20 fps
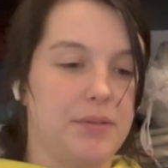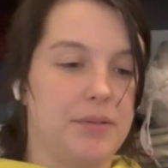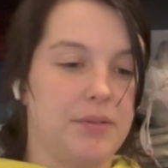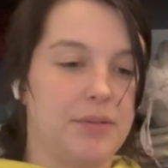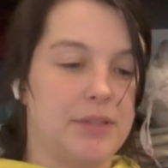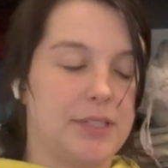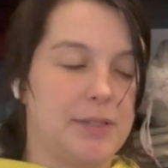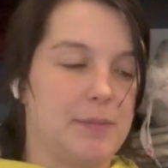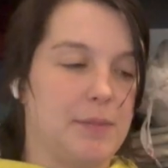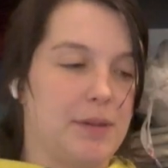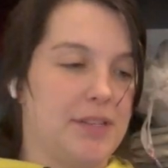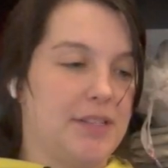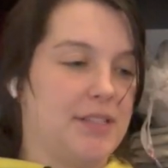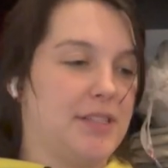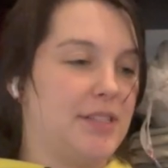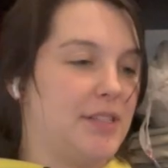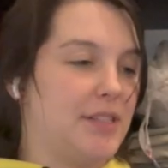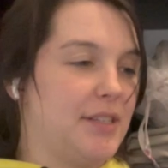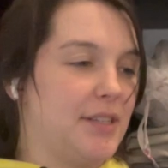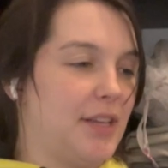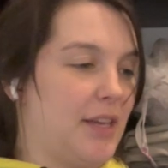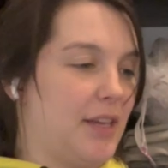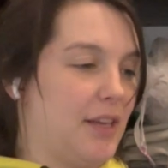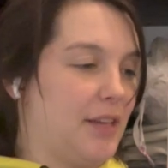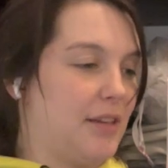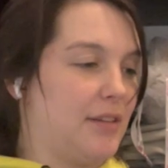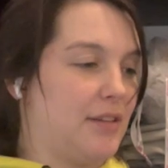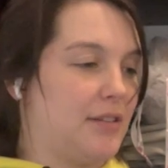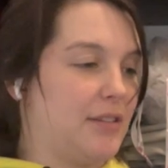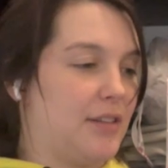it smells like
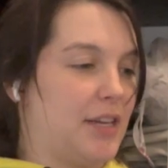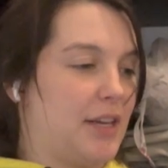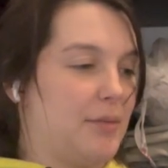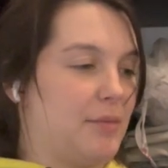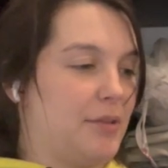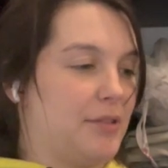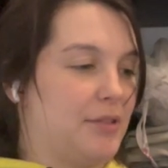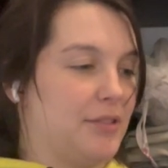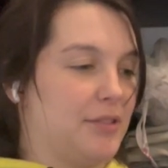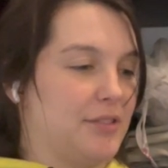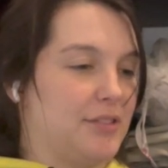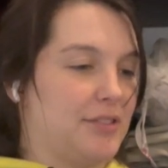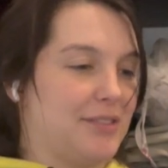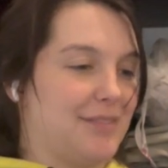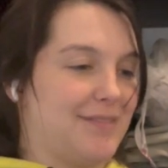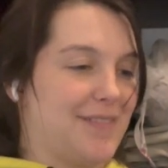chemicals.